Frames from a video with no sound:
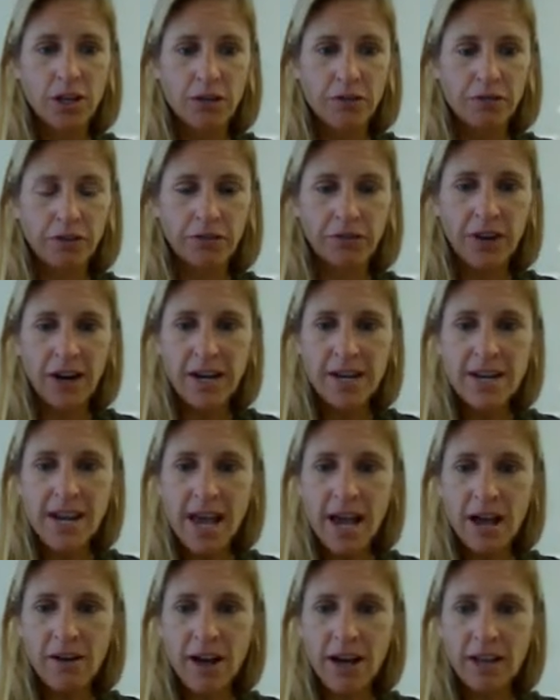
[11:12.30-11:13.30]
For right
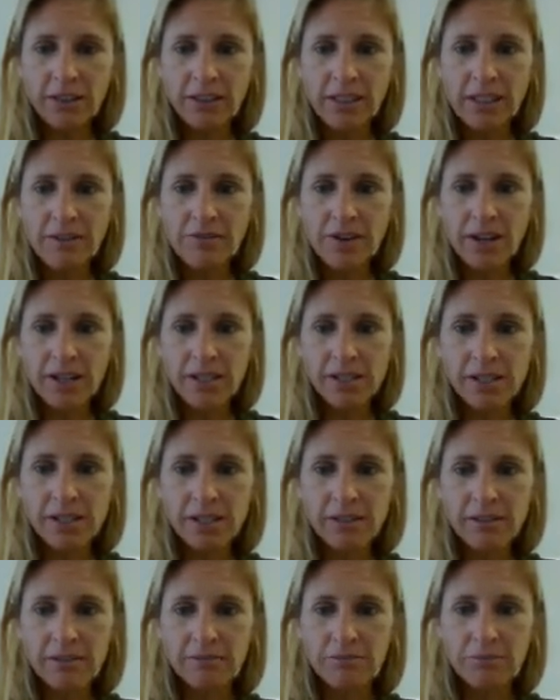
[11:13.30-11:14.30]
now, I'll leave
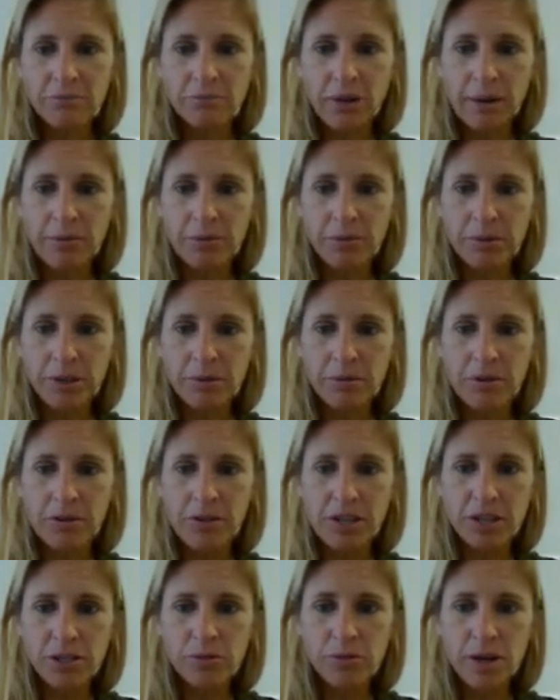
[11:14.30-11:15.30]
us probably with
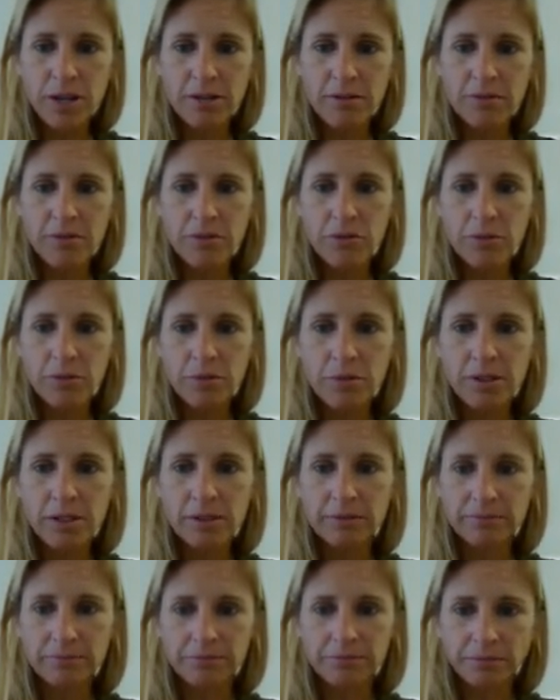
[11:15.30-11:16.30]
this one. Oops.
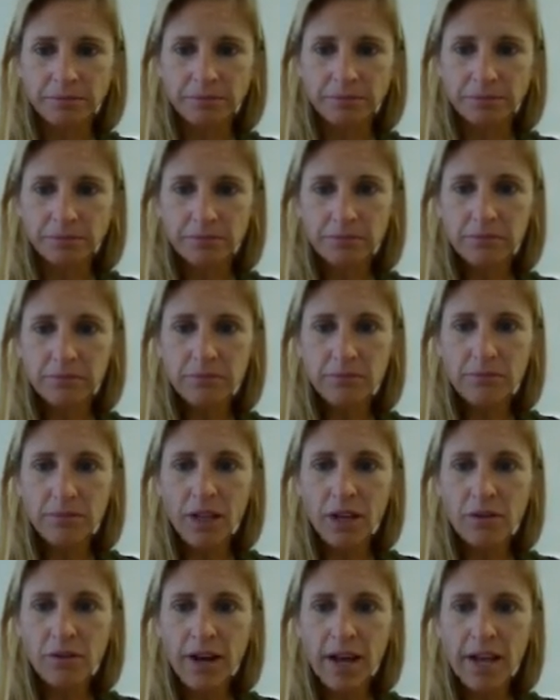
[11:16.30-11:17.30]

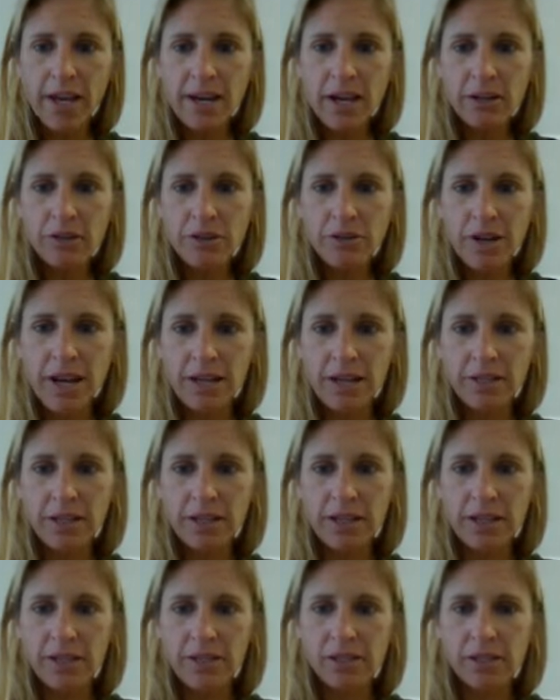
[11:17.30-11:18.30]
Okay, and I'll go down to
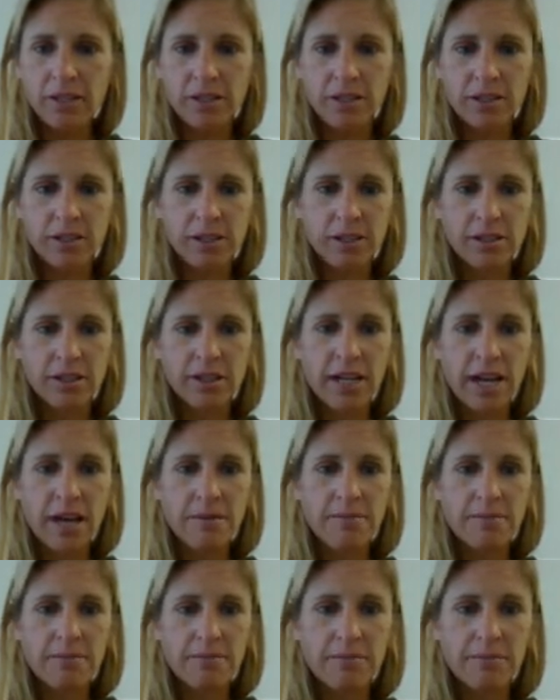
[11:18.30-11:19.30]
this step.